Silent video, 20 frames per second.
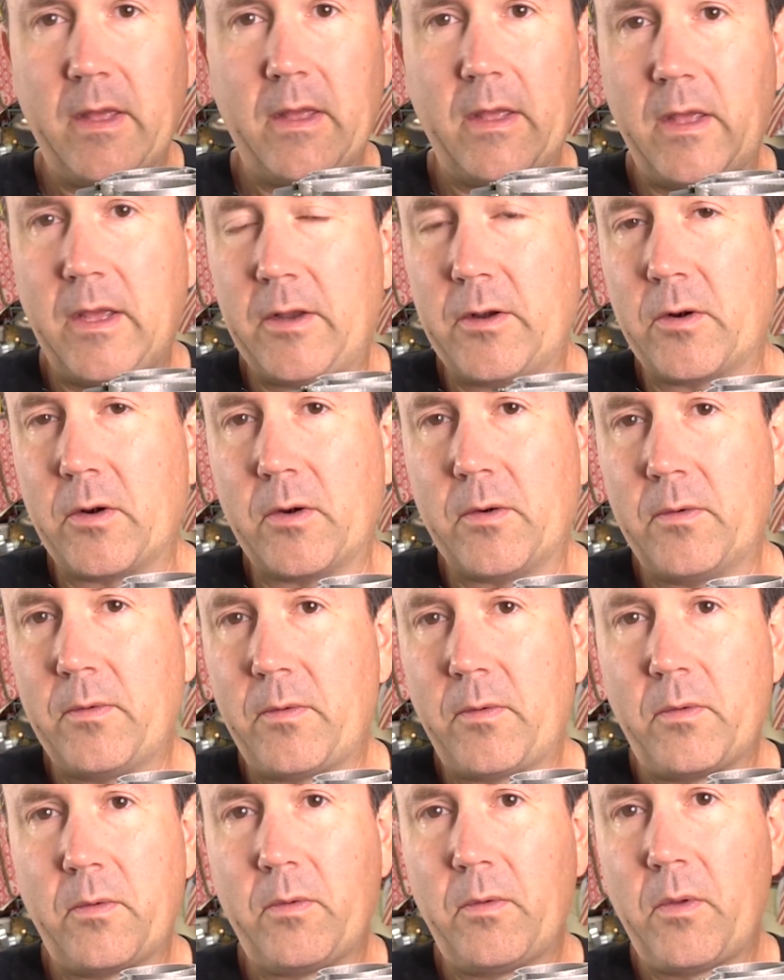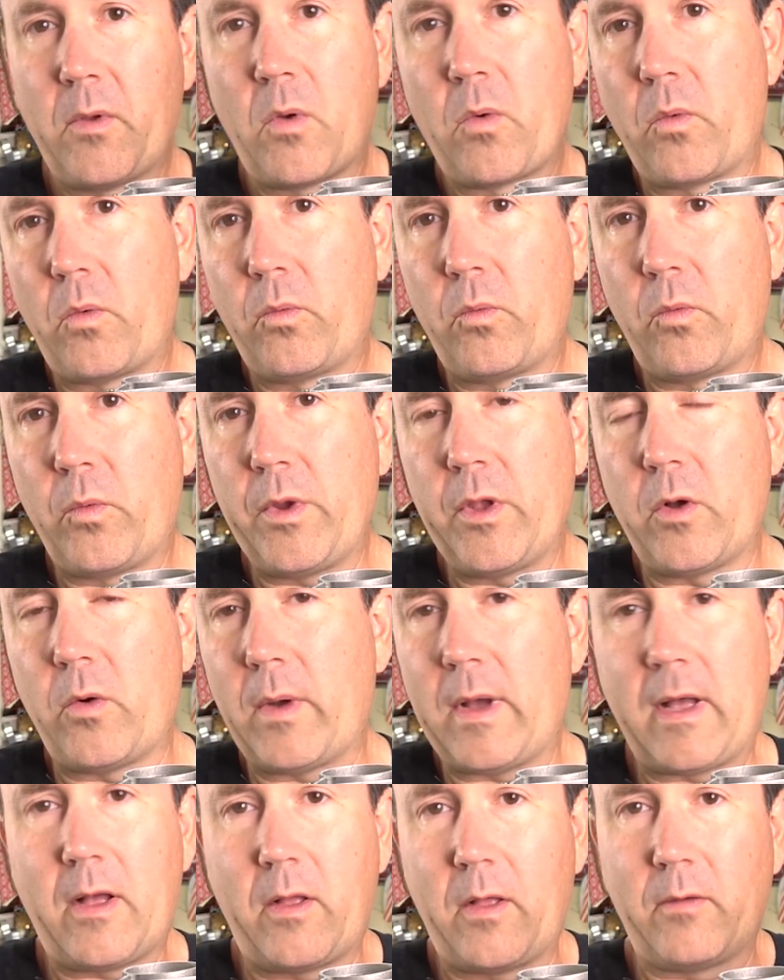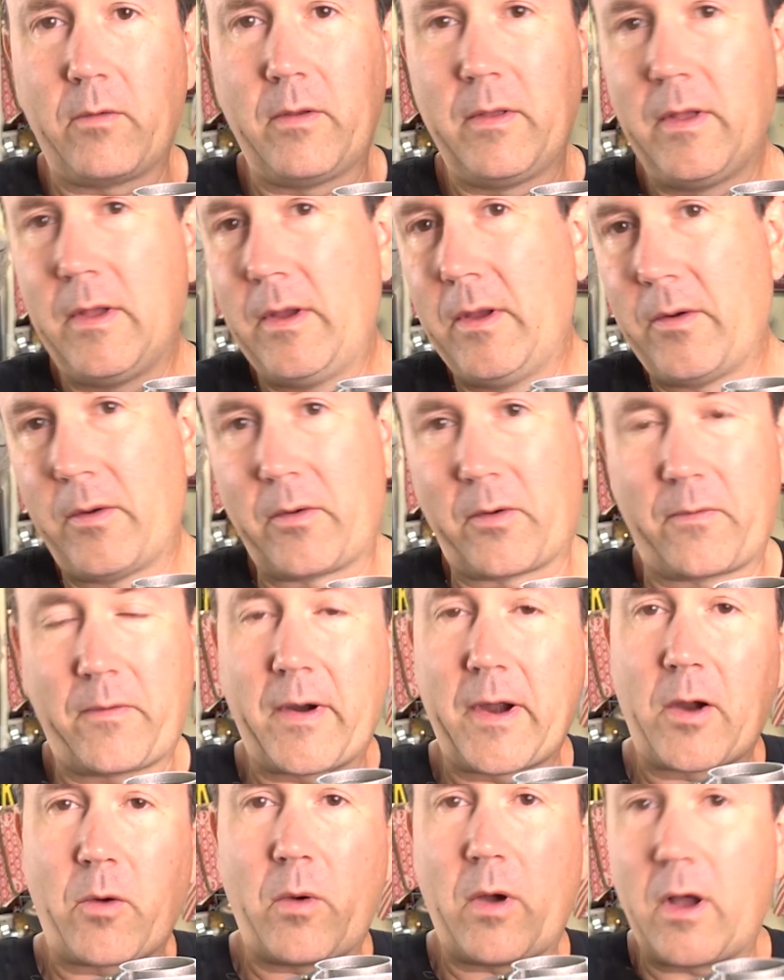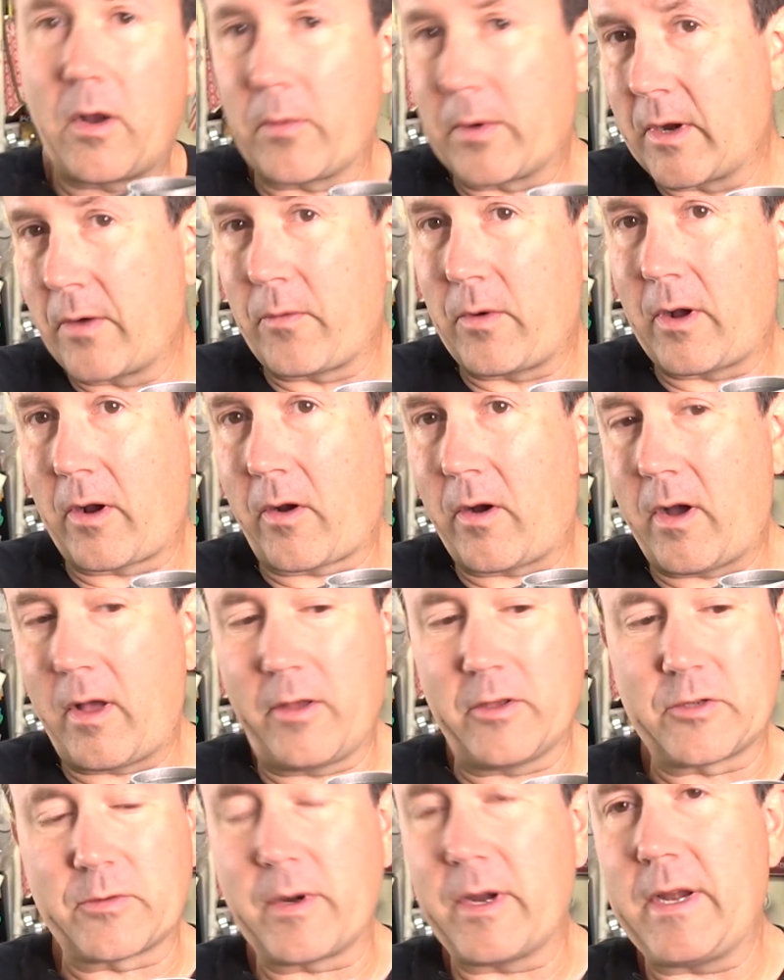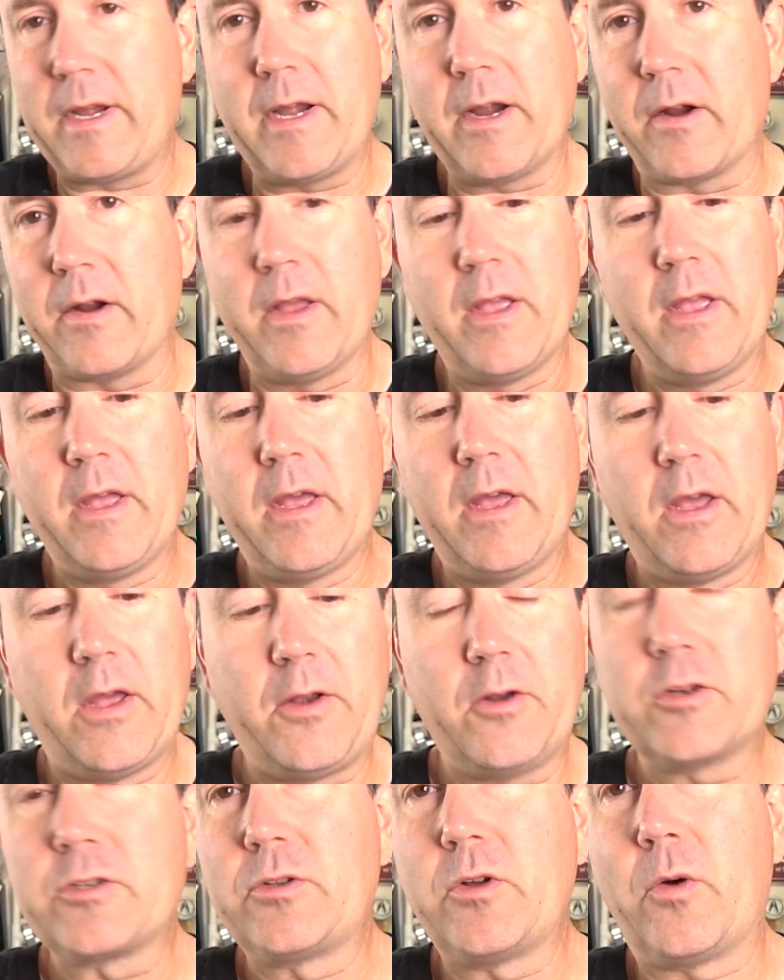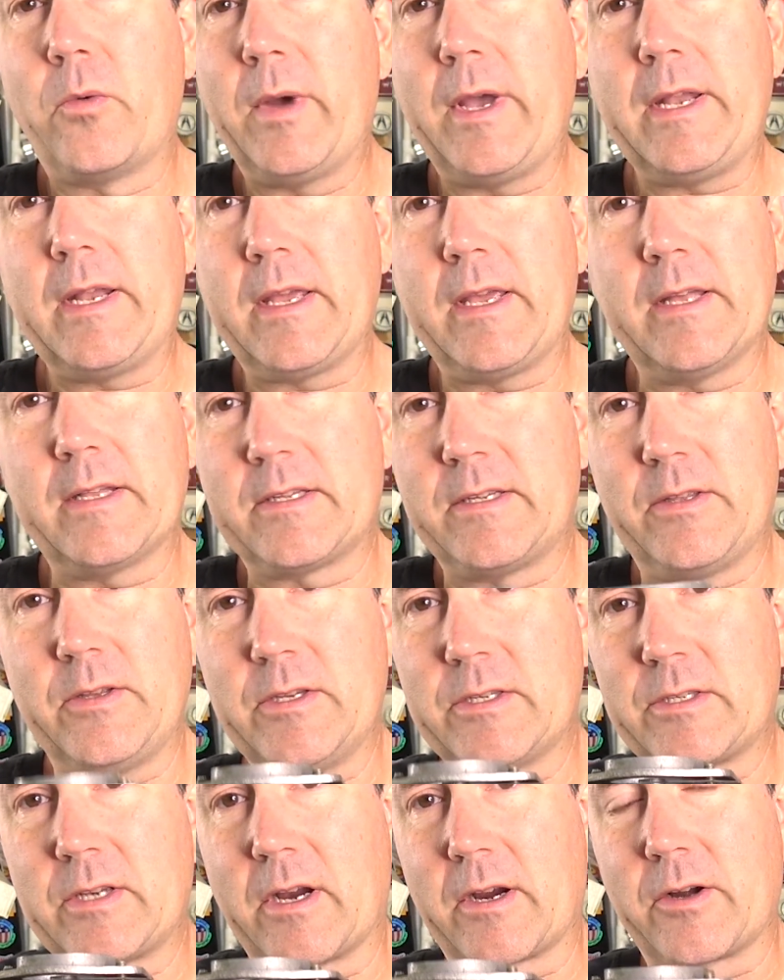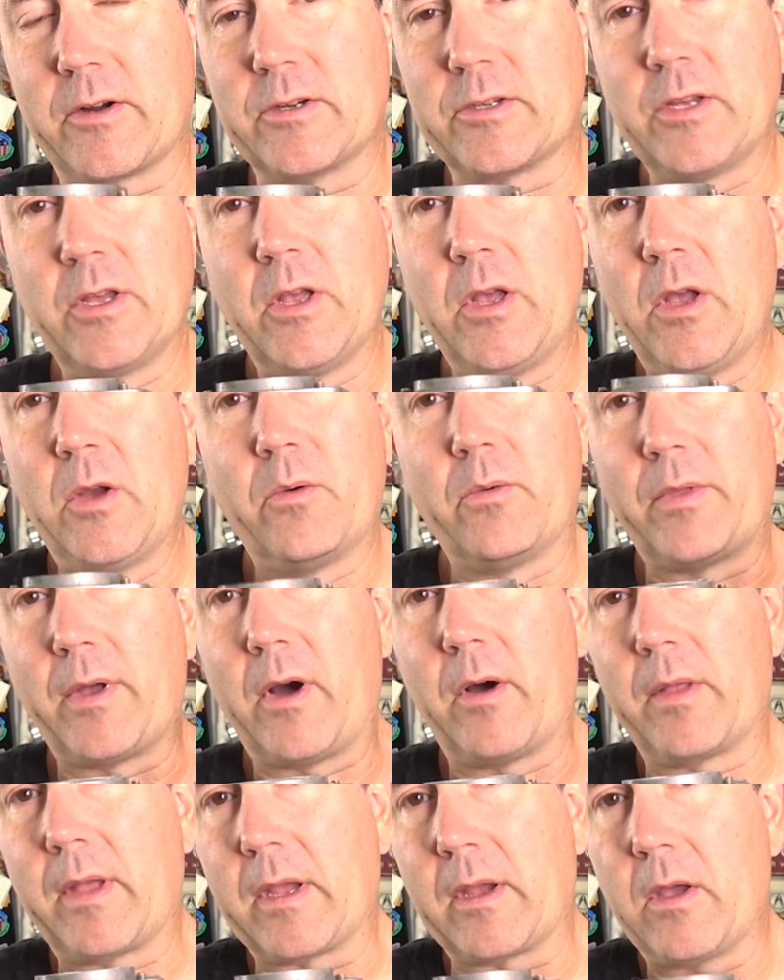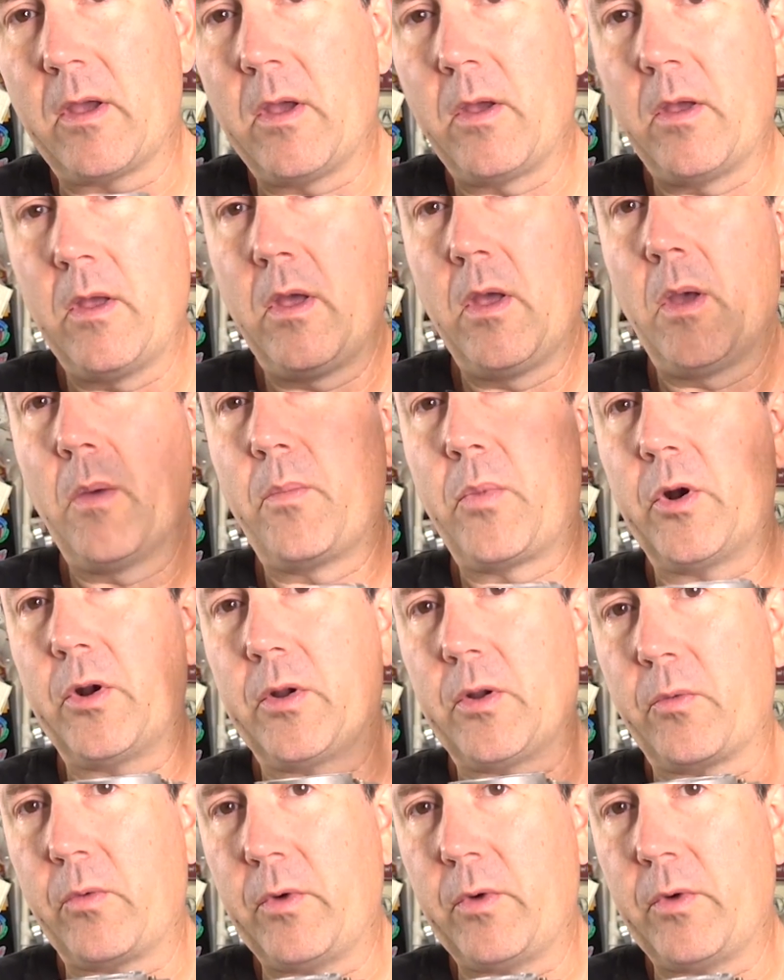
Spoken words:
inner wheel well or firewall, whatever you want to call it, it's right here. And there's no way to get to these suckers without like putting a